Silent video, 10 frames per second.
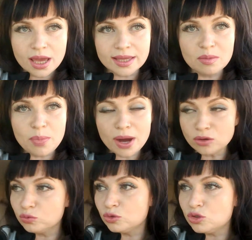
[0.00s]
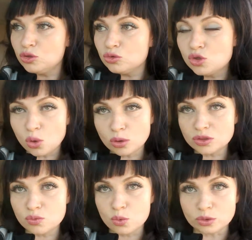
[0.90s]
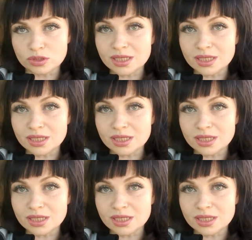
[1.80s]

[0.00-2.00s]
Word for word: and about what you don't want.